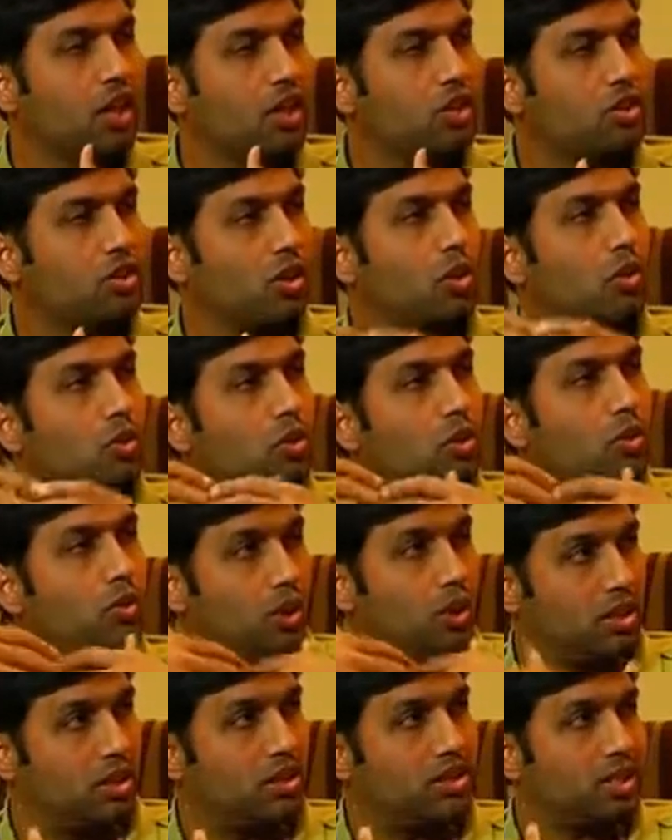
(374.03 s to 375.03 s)
So
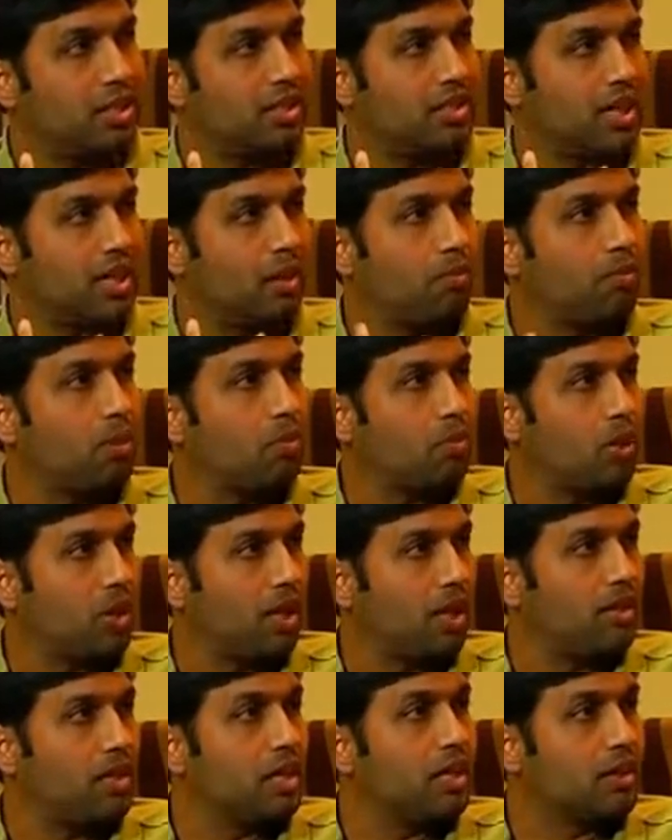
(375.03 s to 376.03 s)
with this example, what
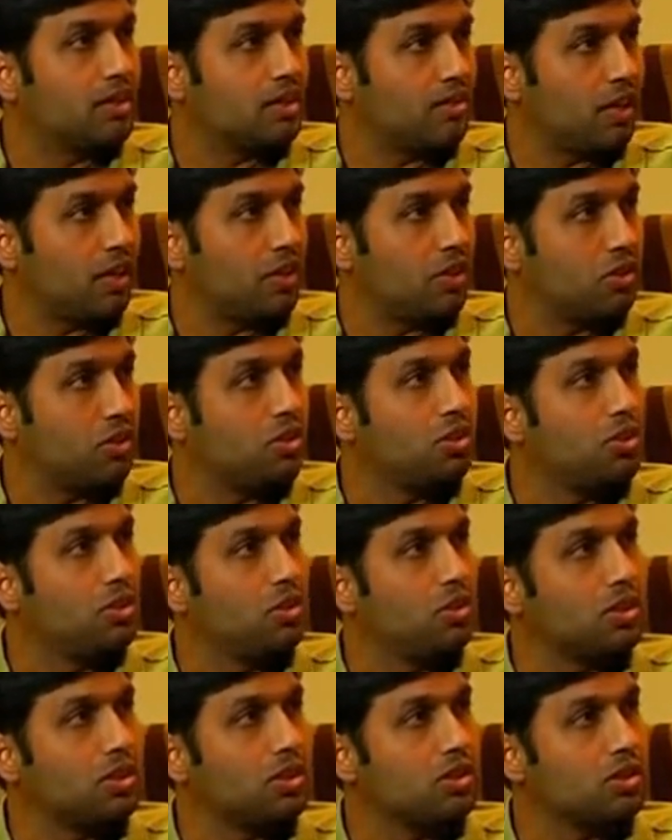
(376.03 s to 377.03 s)
I really try to
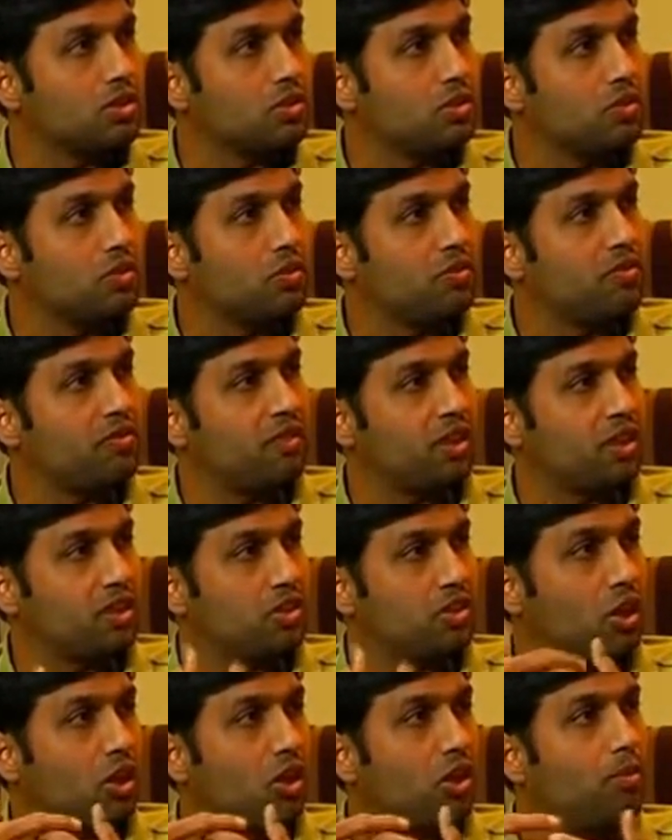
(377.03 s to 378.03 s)
do is to
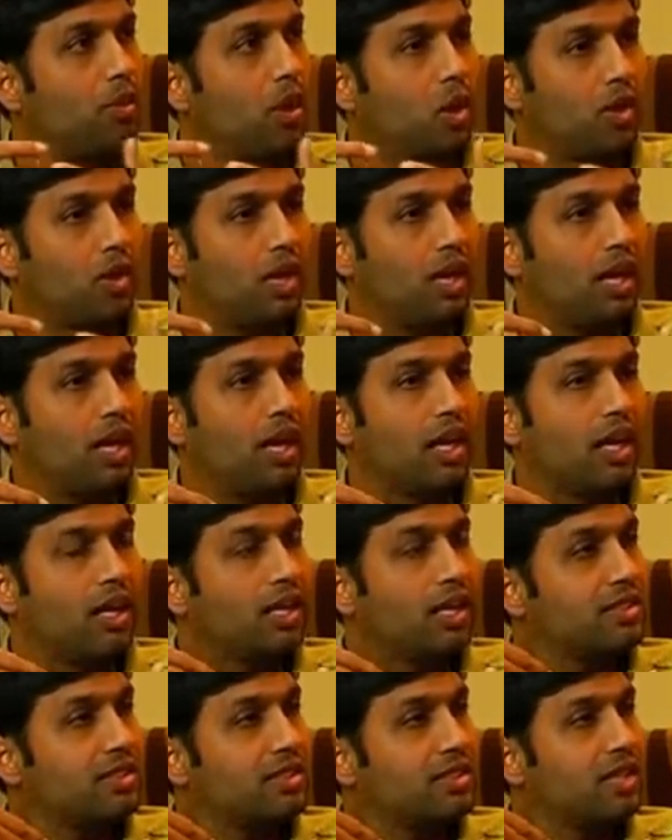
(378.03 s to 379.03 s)
first talk about, hey,
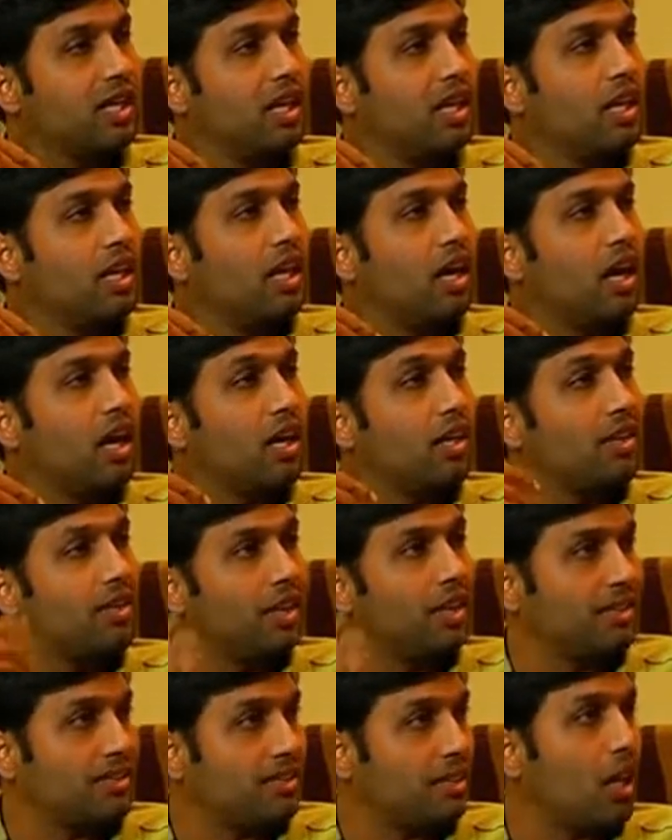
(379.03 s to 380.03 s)
let's
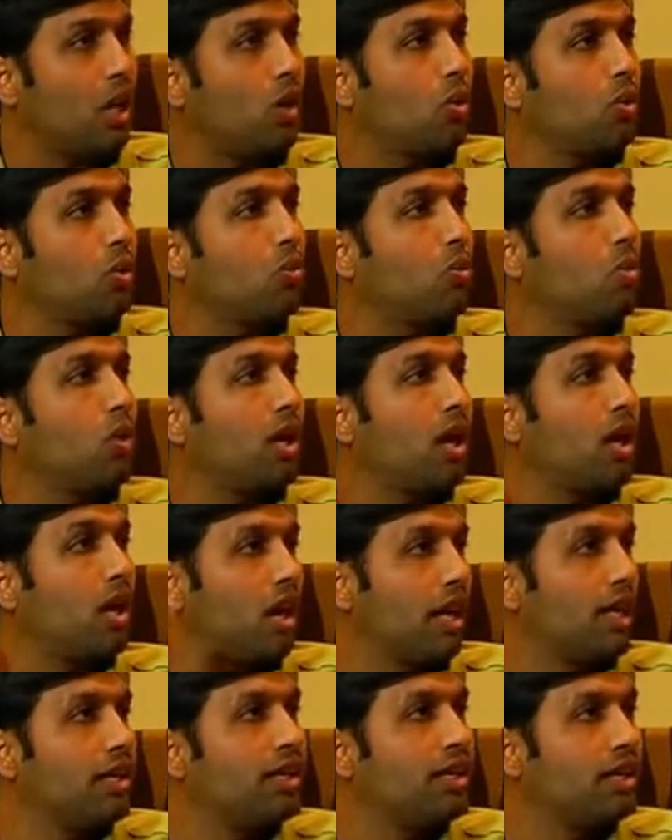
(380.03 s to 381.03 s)
test out what our
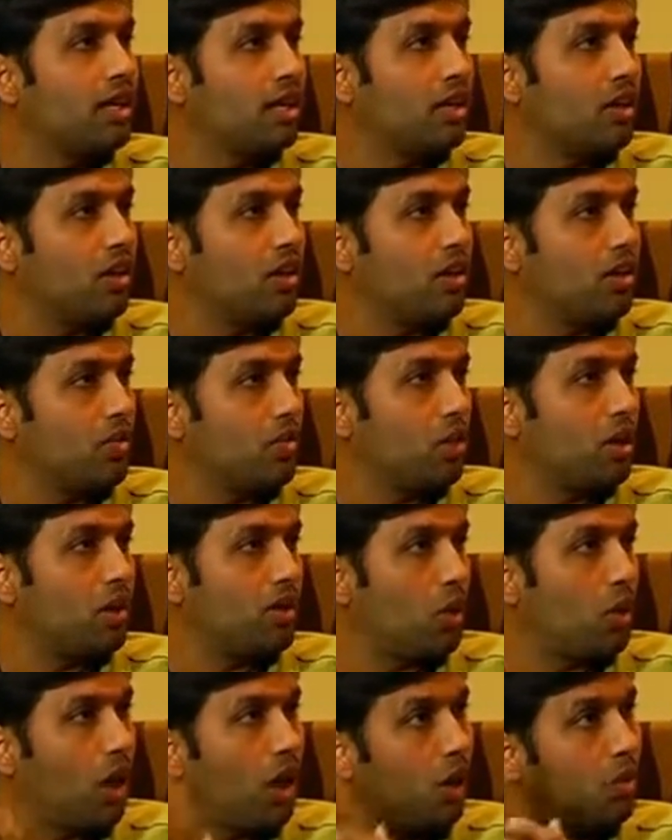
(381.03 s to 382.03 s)
idea
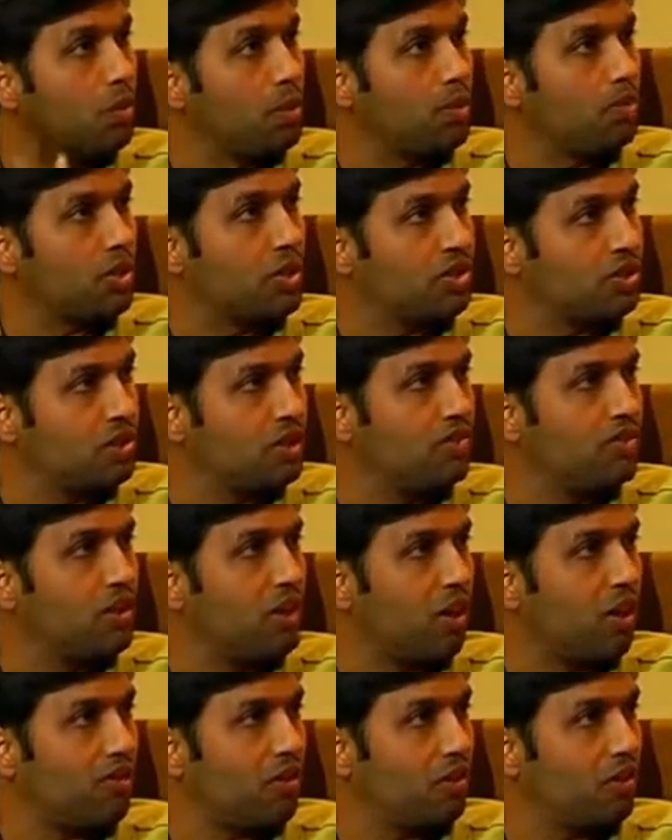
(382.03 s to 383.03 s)
or how we perceive the
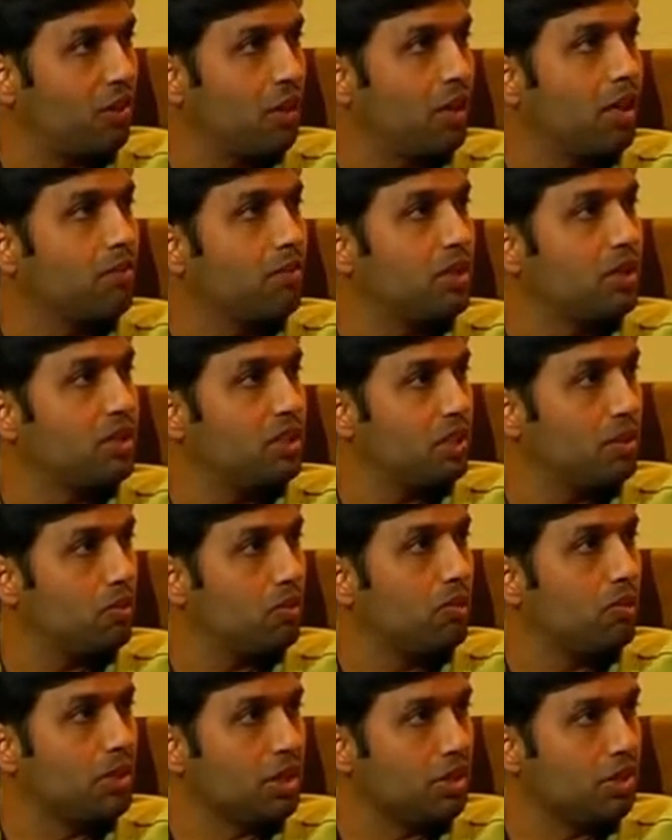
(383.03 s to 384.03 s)
coffee vending machine
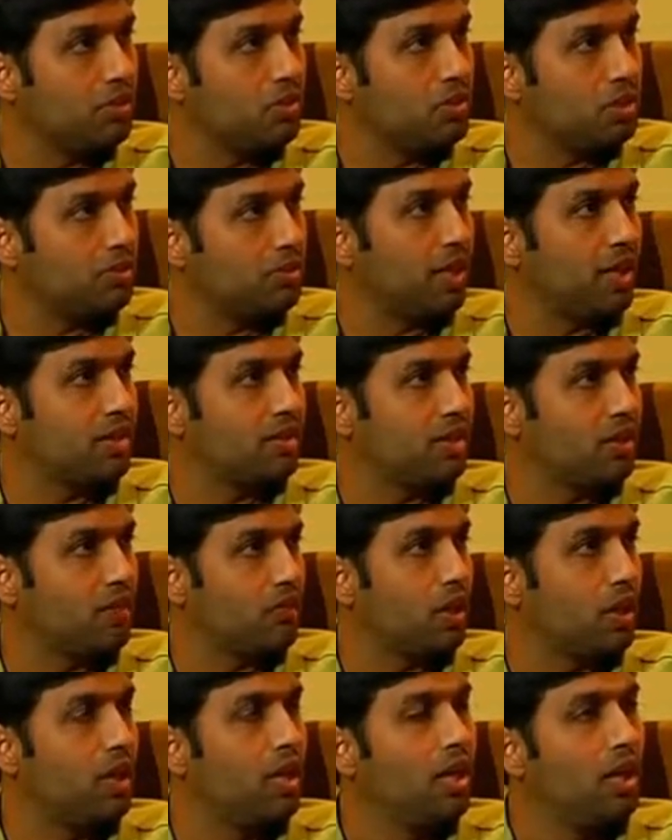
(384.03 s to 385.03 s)
will be used by
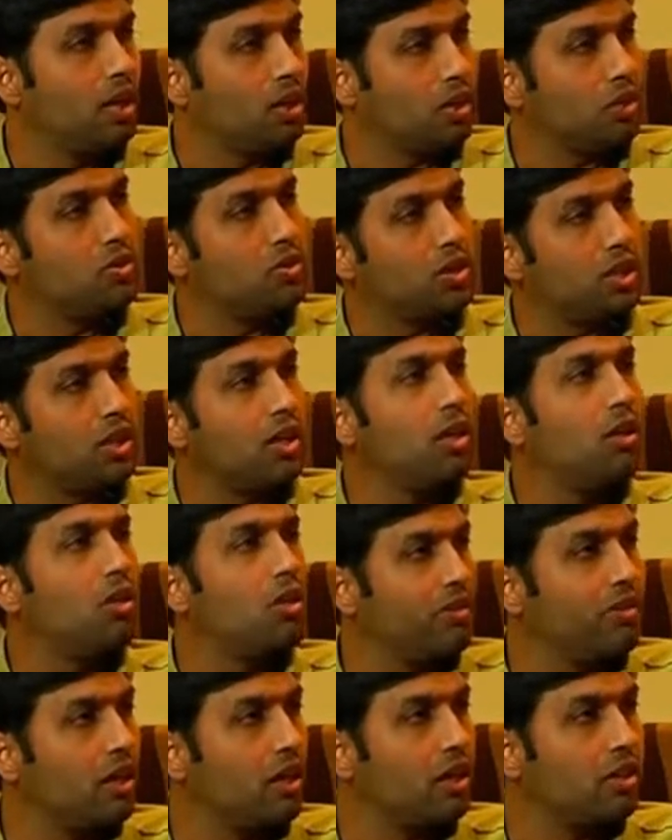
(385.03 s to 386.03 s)
someone using a low
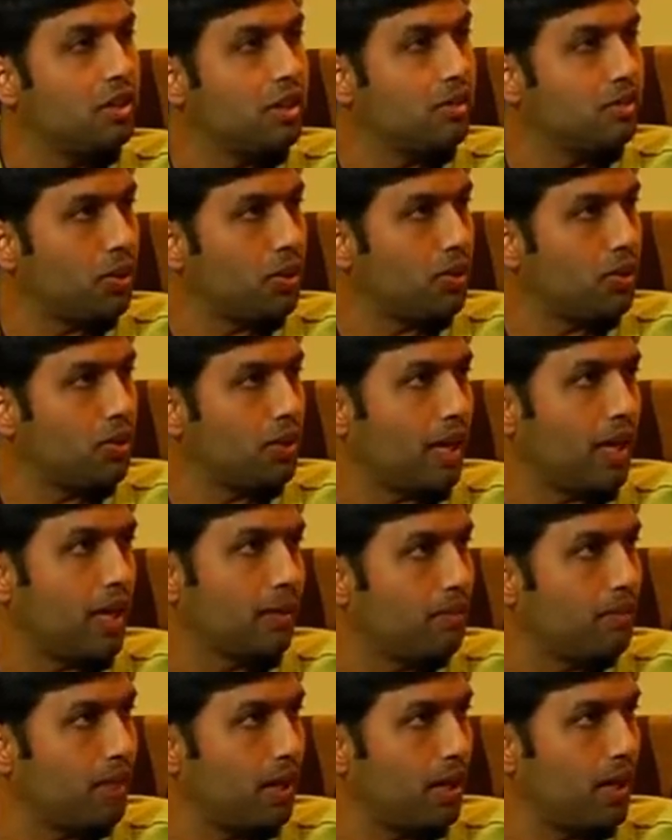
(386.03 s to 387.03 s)
fidelity
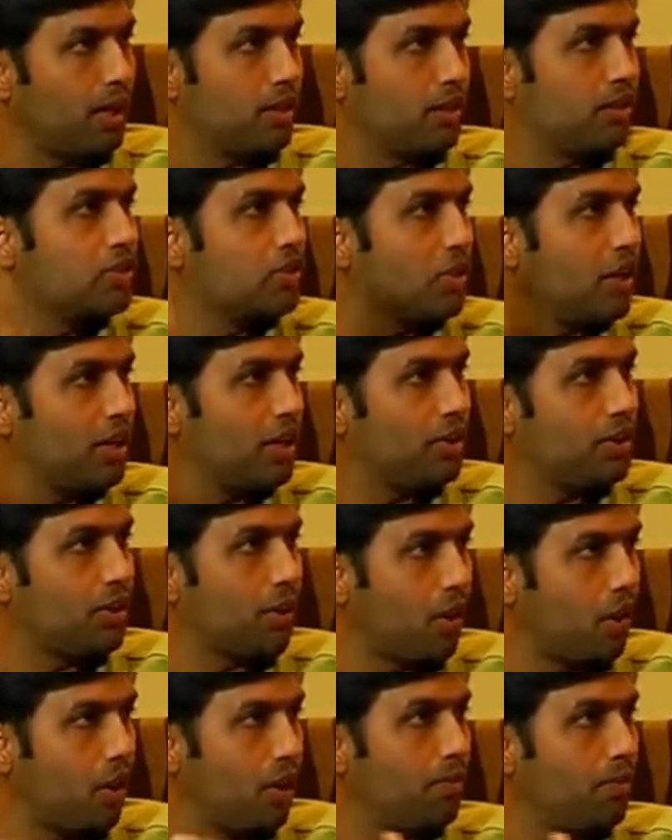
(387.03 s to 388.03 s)
prototype. And so I
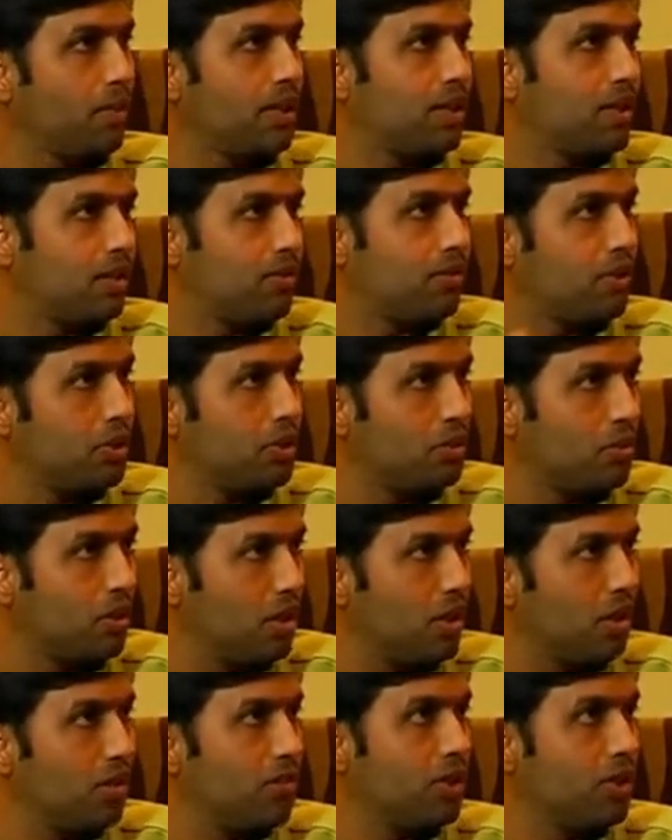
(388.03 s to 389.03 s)
draw up, and then we do a
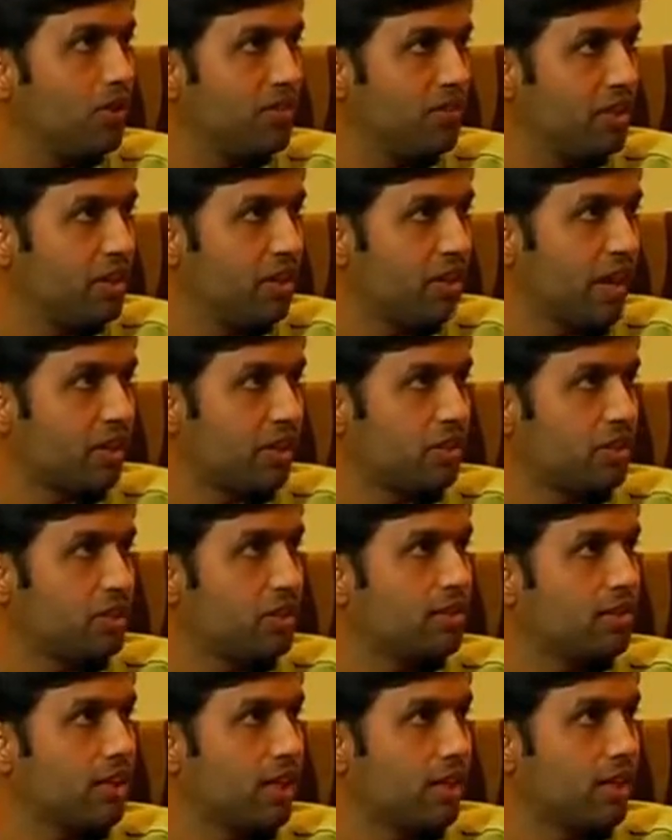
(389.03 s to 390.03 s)
little bit of interaction
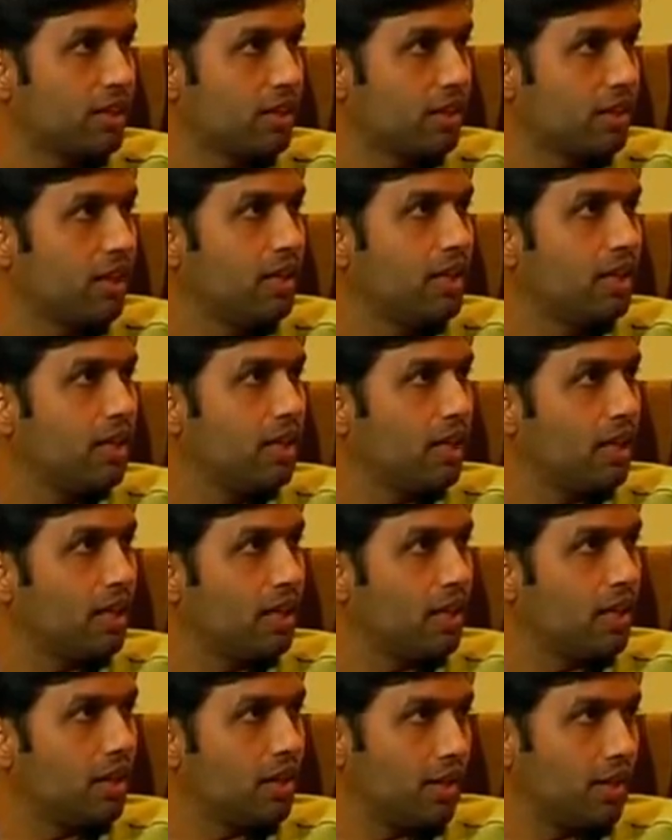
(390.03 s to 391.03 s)
designing
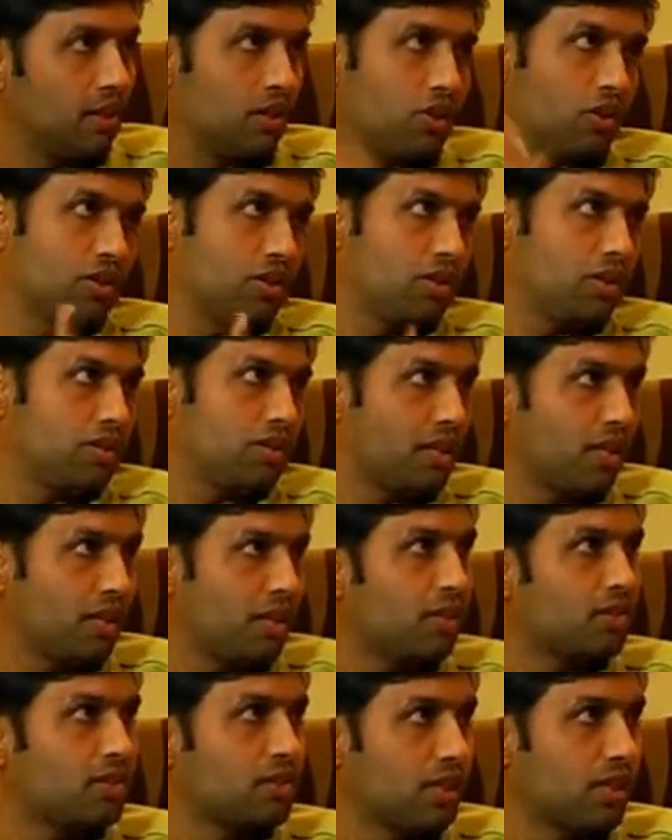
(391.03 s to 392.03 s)
or design
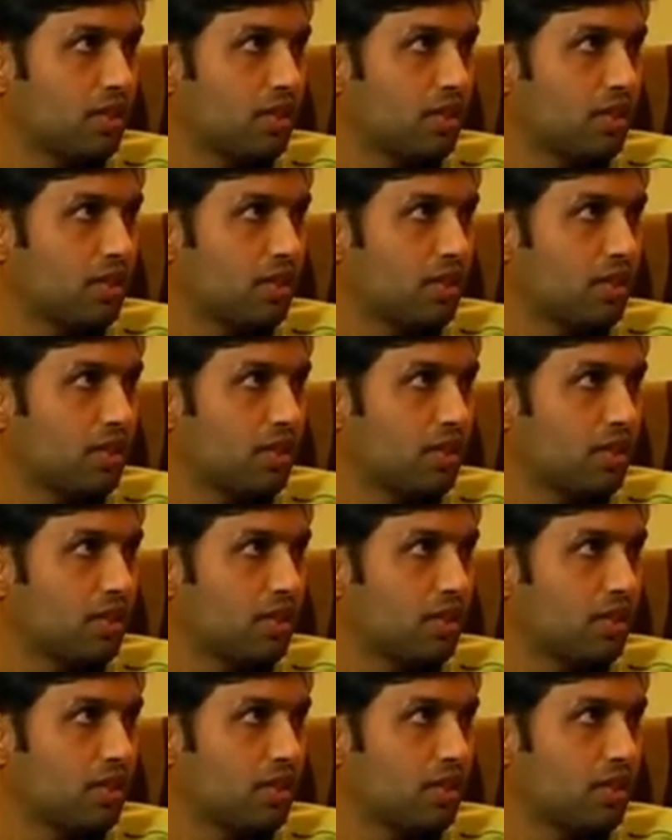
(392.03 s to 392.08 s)
testing